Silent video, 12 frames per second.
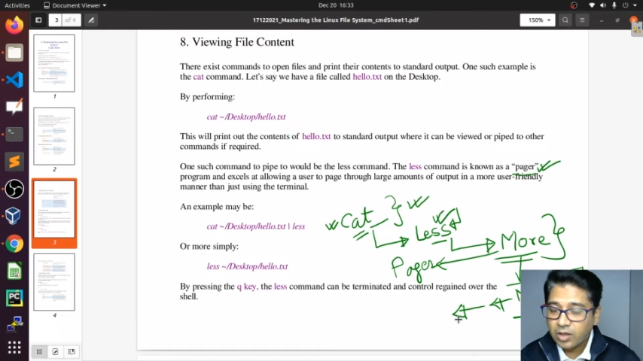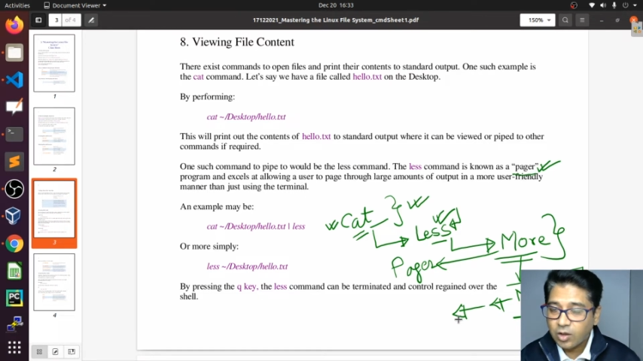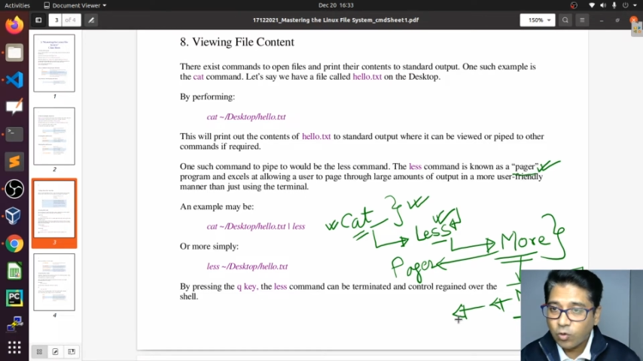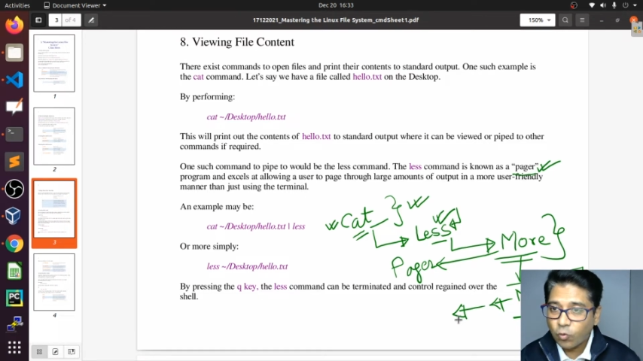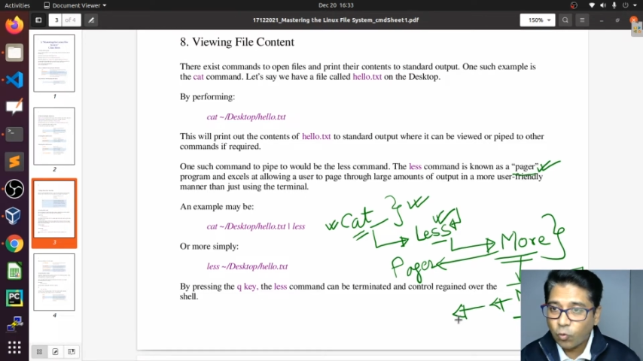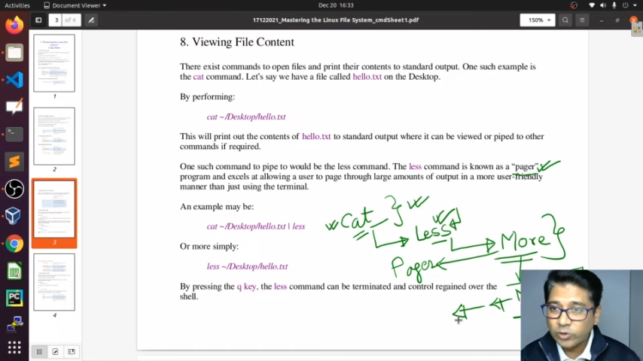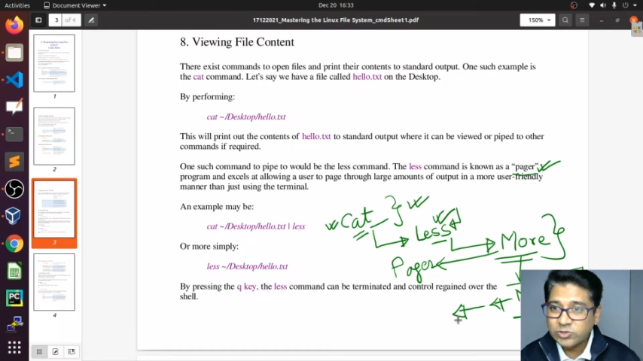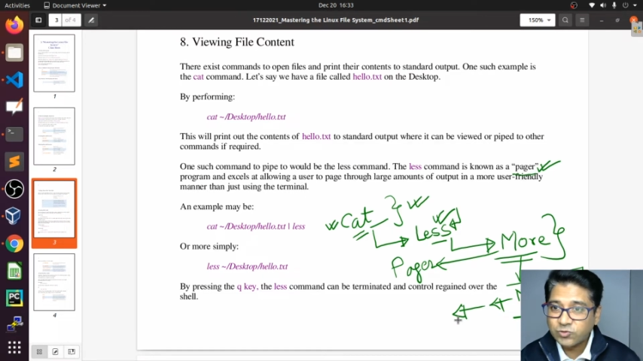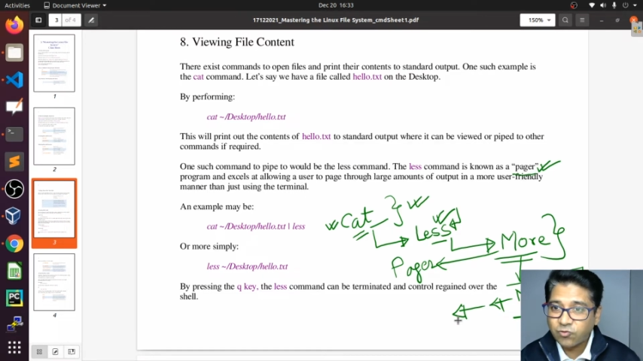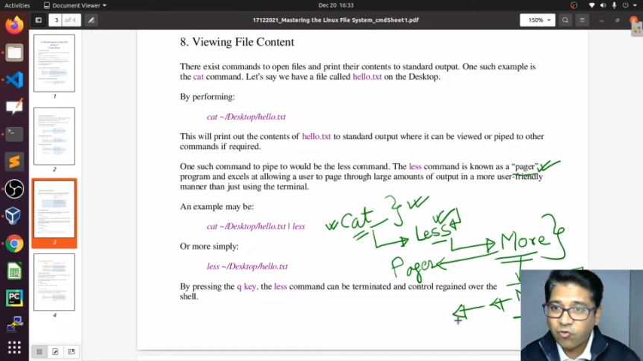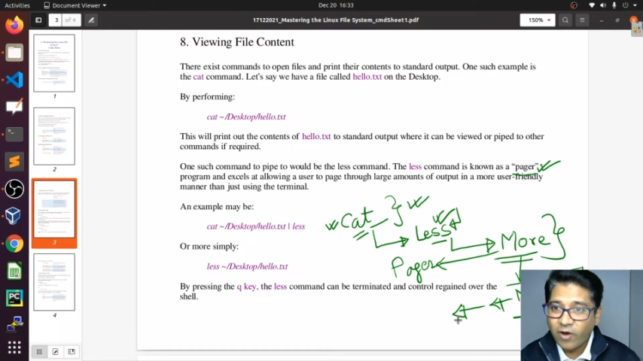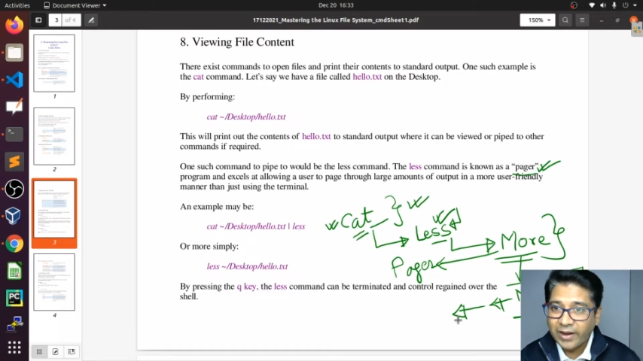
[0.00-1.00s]
which
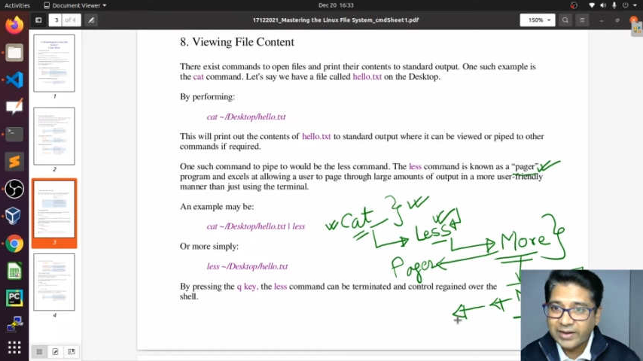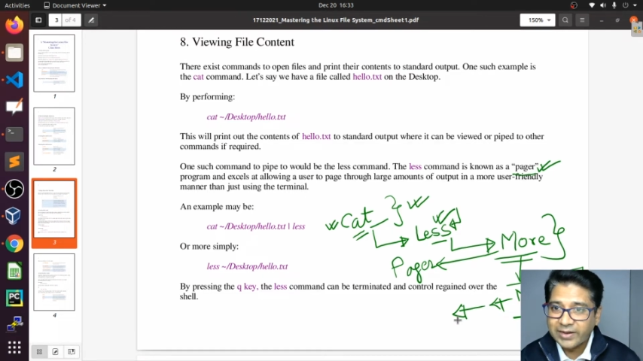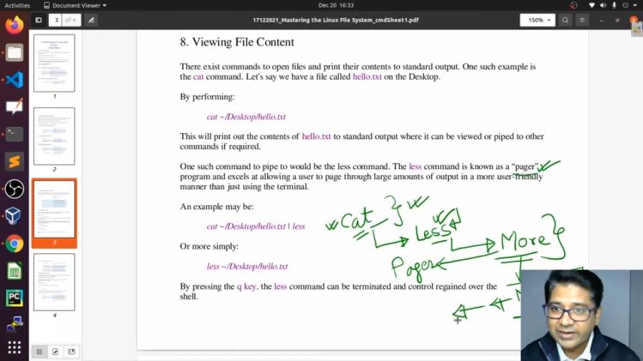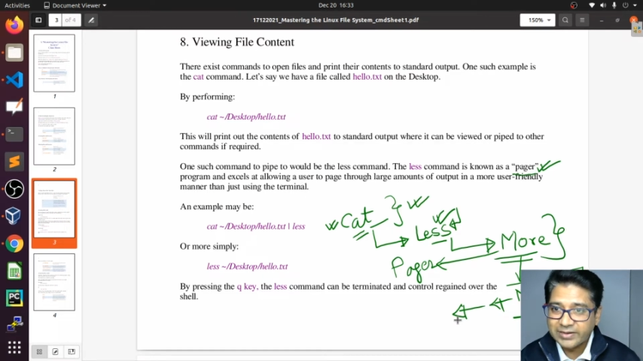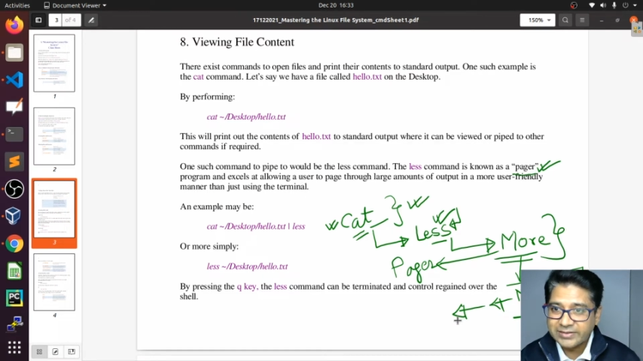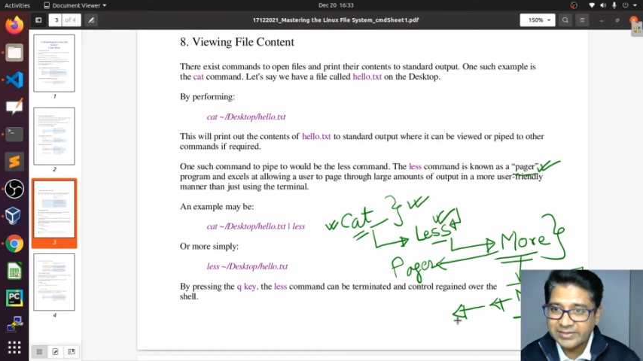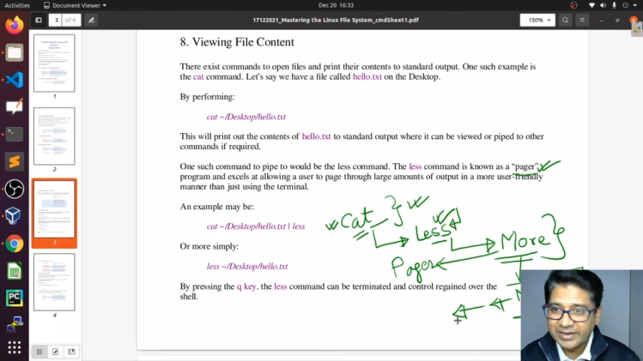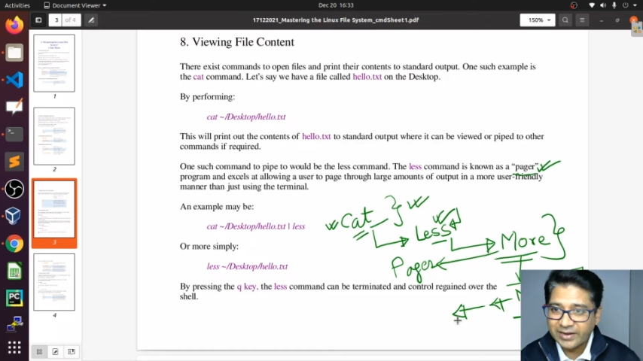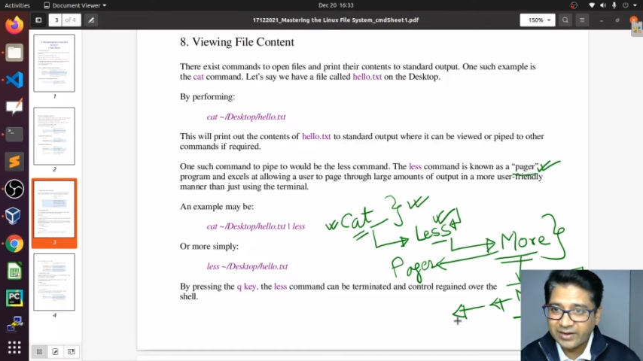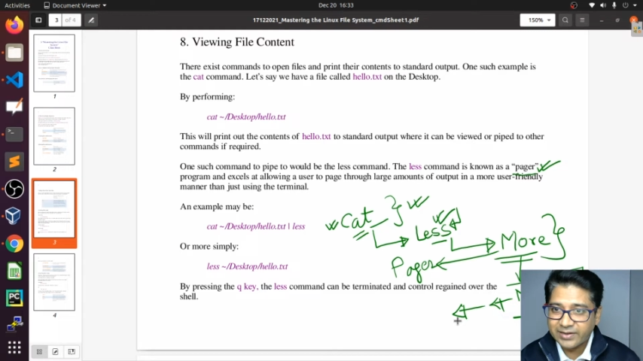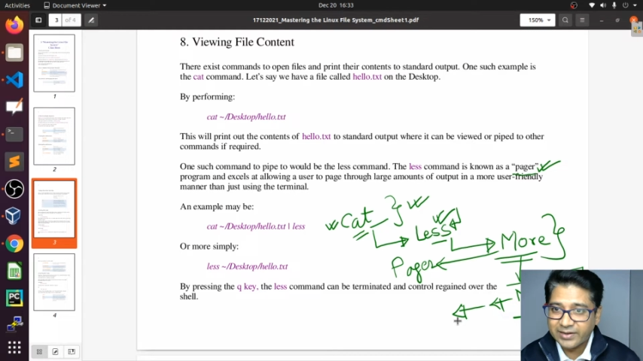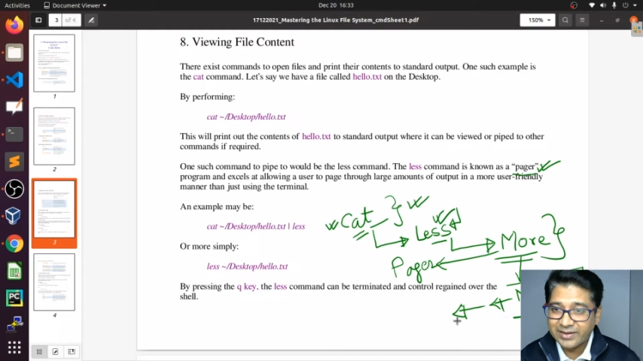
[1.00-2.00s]
file
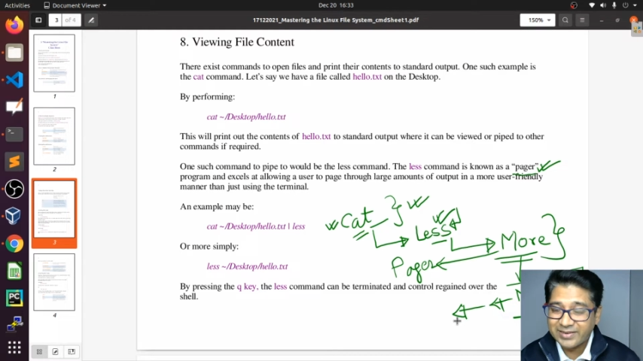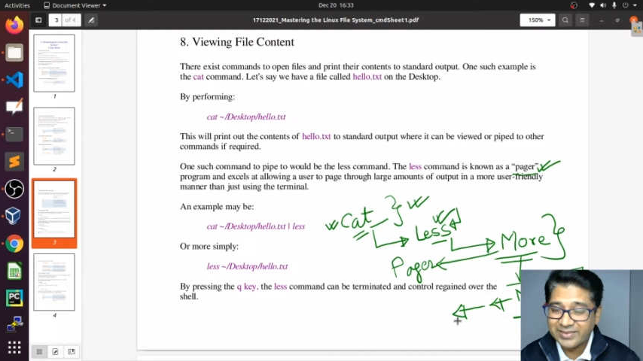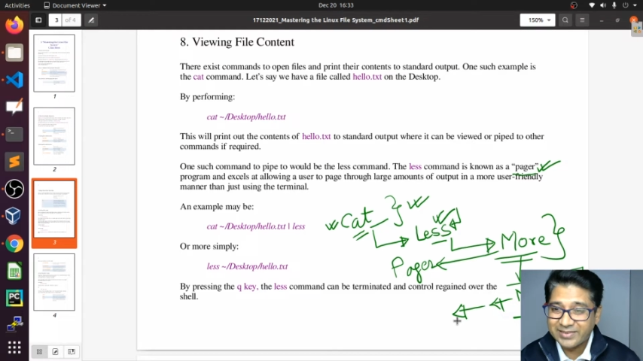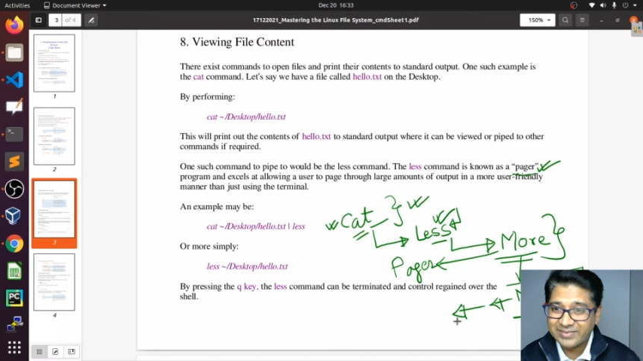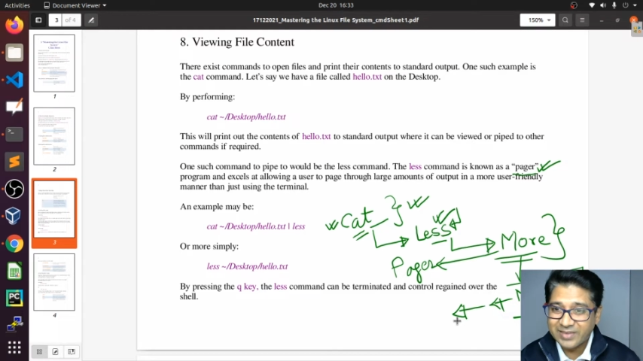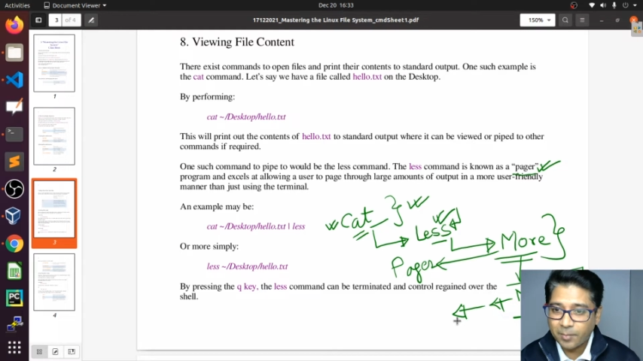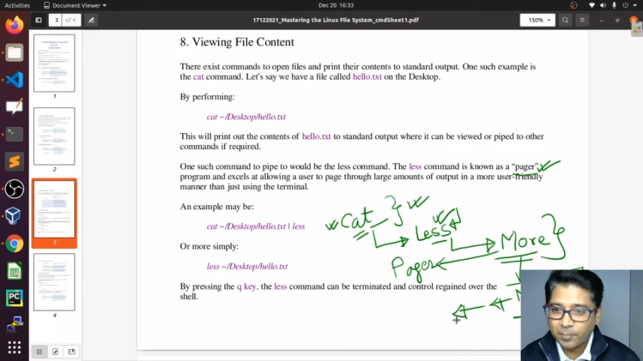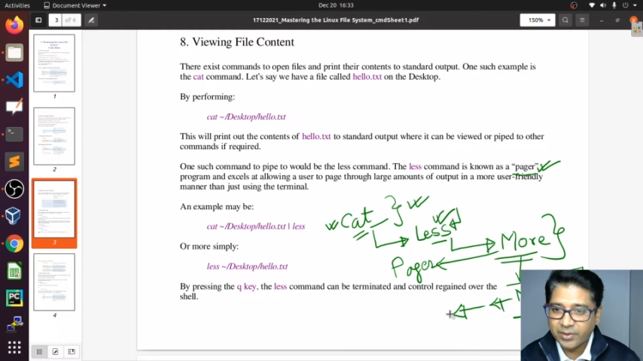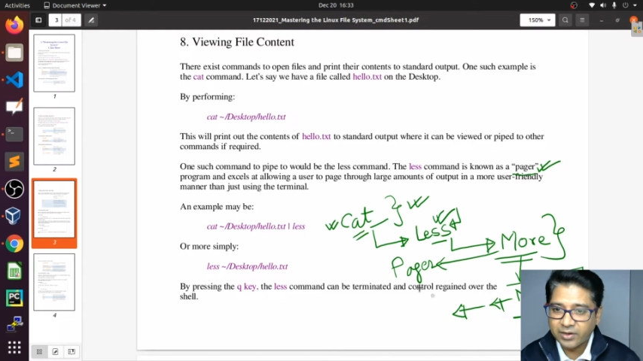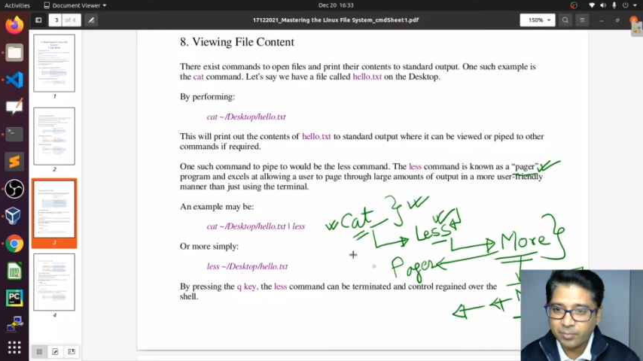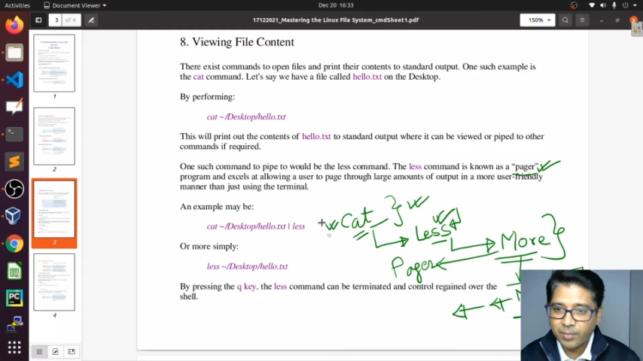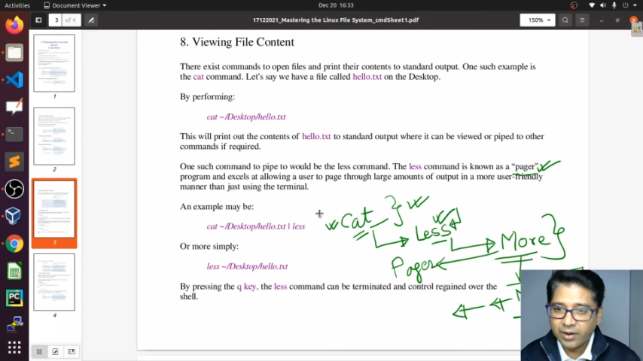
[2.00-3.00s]
content in the
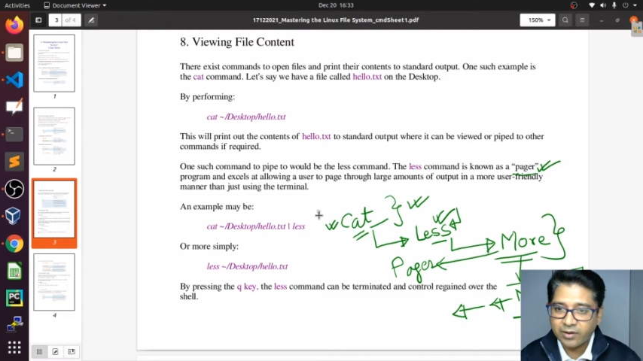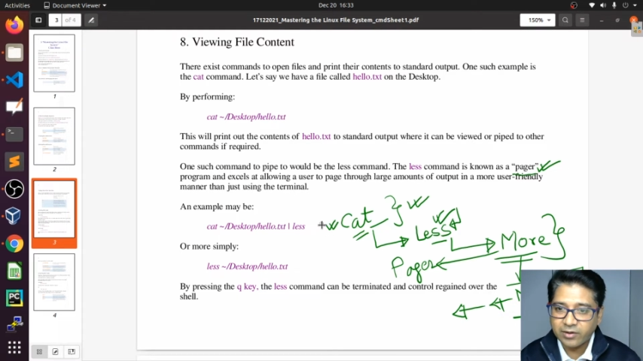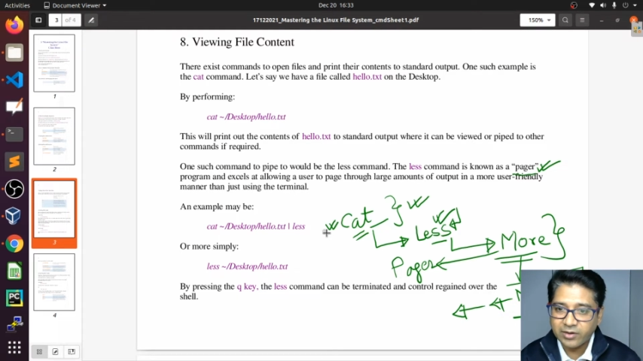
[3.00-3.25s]
separate manner.